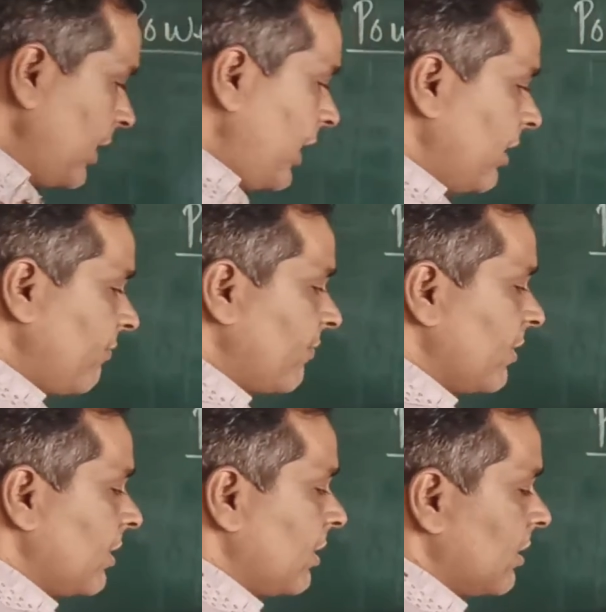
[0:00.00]

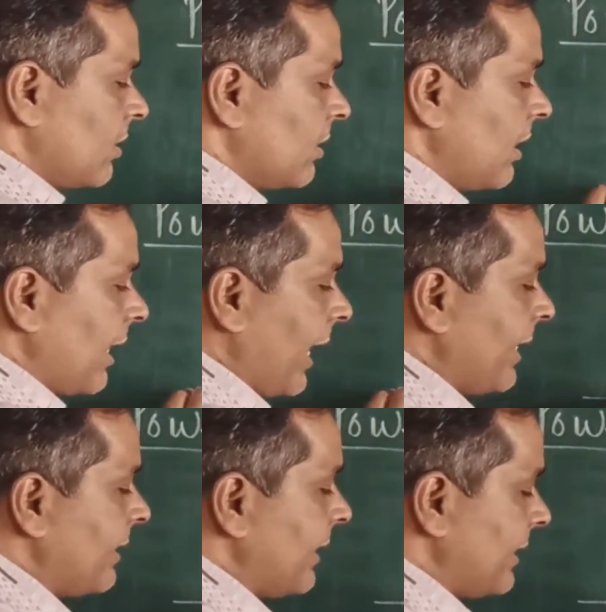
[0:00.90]
If the
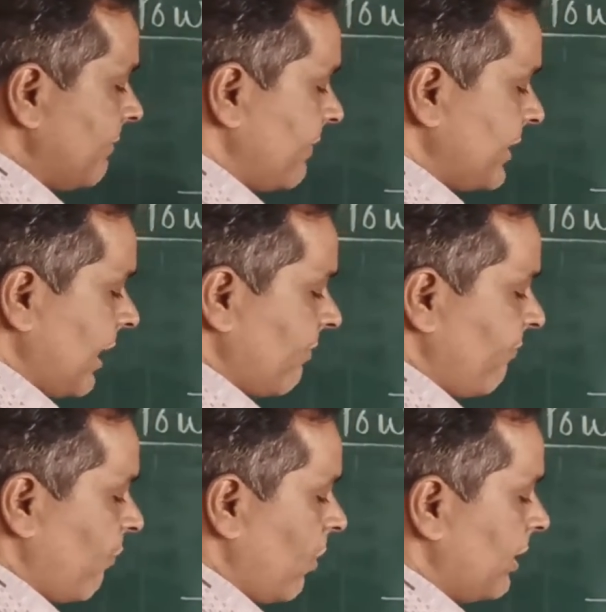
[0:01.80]
light rays which
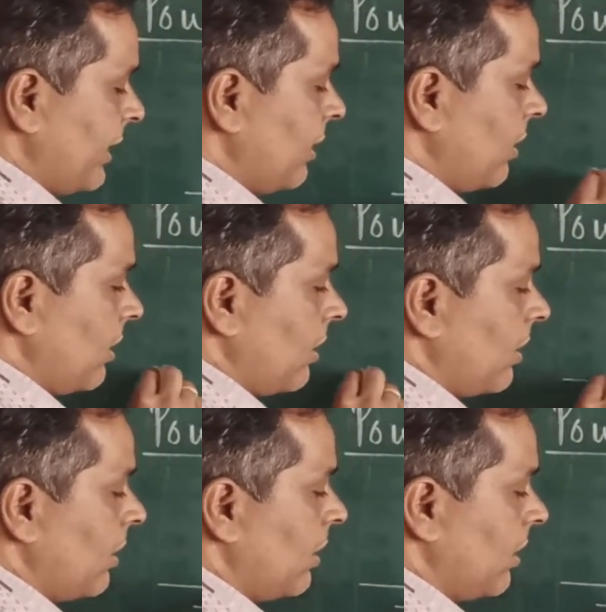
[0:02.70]
are
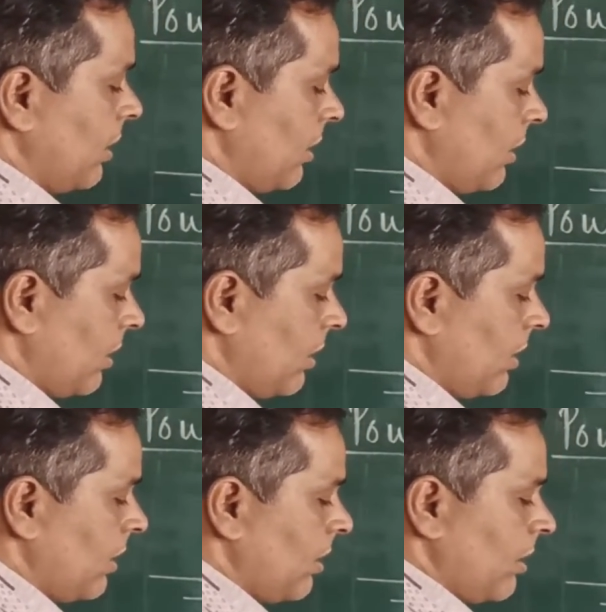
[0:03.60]
falling
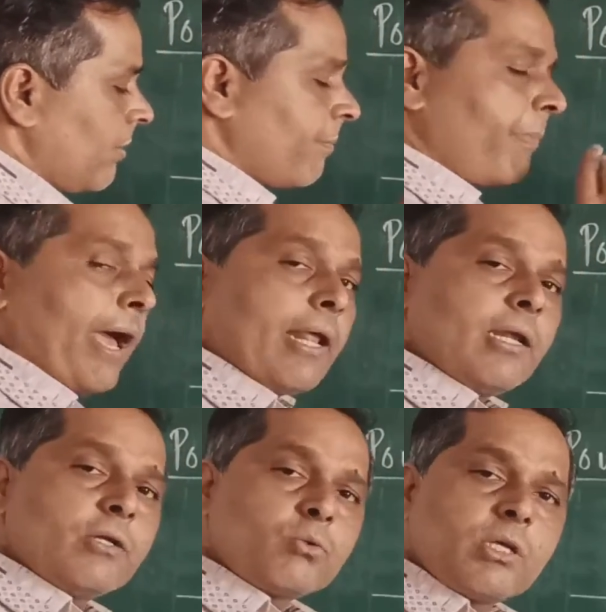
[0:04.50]

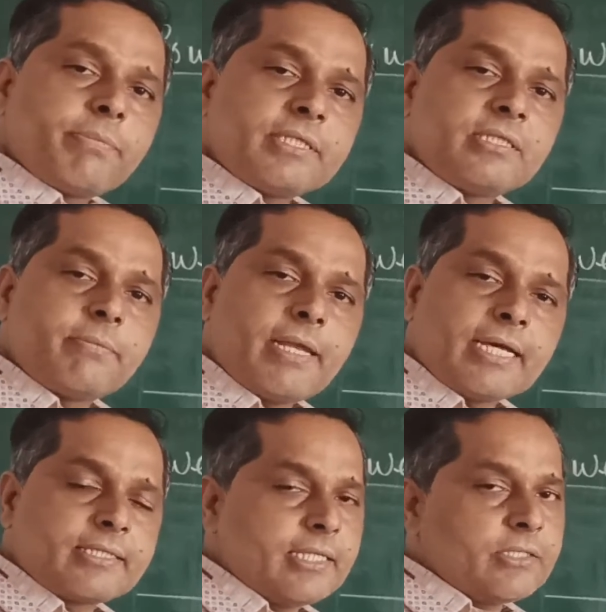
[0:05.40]
parallel to the principal
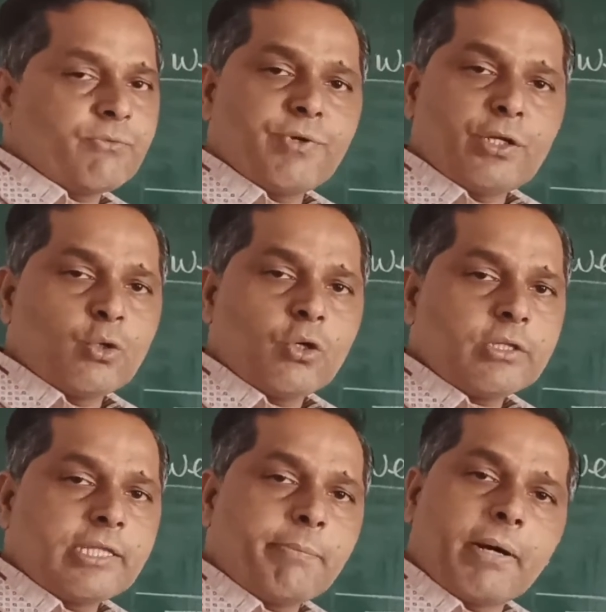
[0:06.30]
axis, we
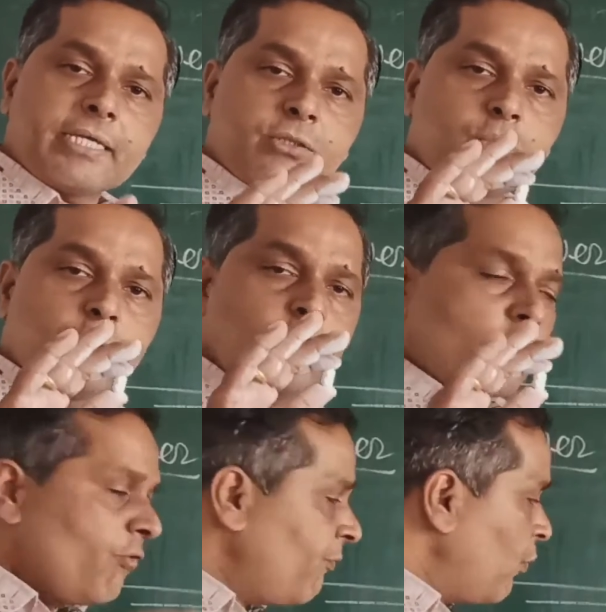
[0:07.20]
know they pass
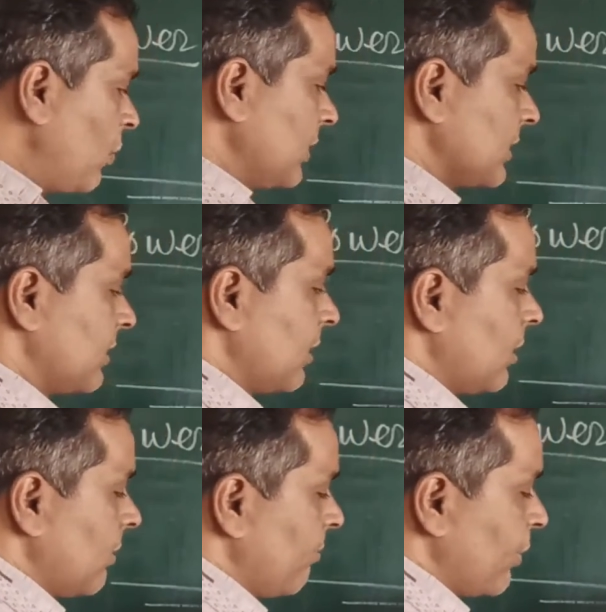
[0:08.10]
through
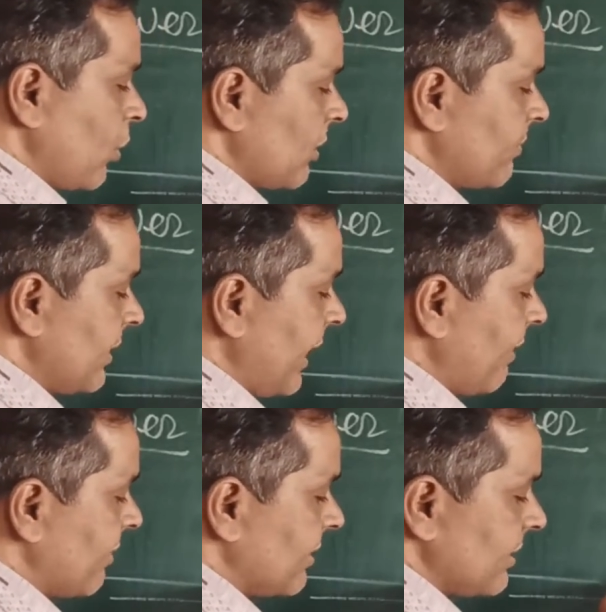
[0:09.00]
focus because of the
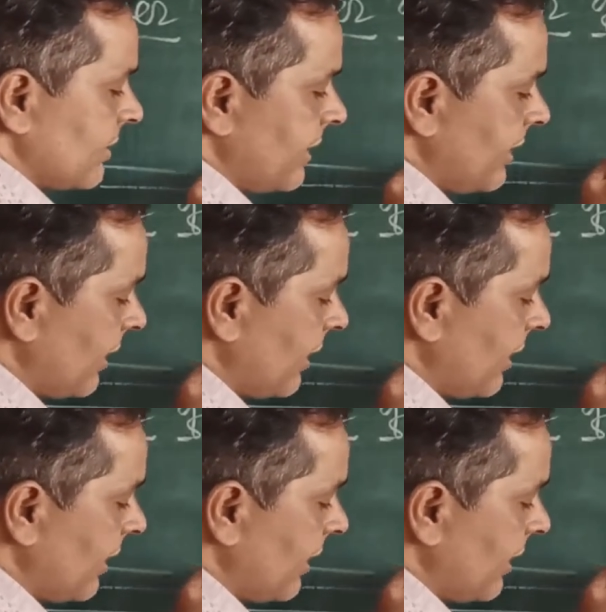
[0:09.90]
divergence.